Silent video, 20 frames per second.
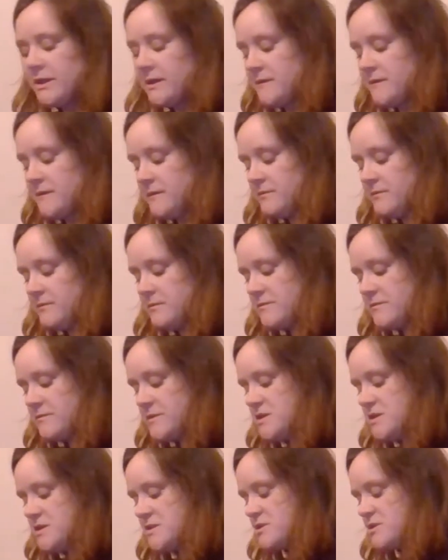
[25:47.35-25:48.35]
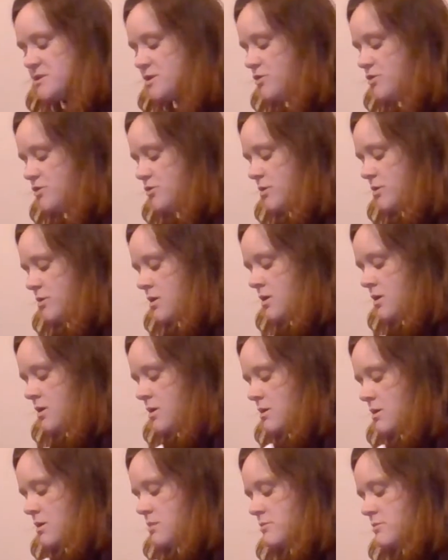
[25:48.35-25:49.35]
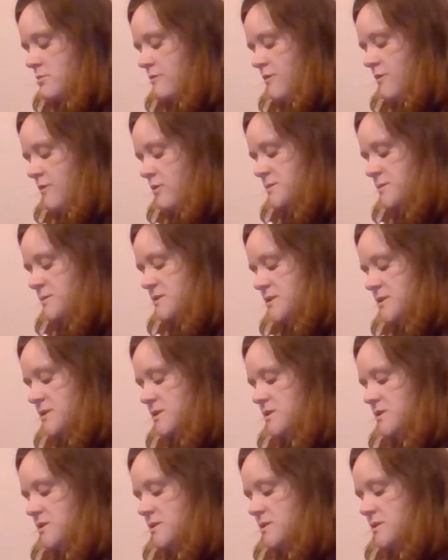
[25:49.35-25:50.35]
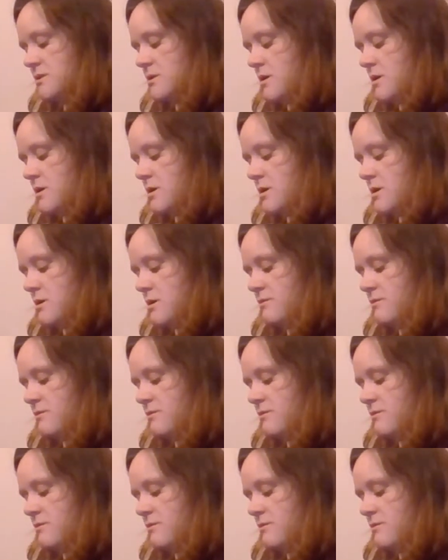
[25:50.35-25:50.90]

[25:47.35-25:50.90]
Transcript: the first two performances of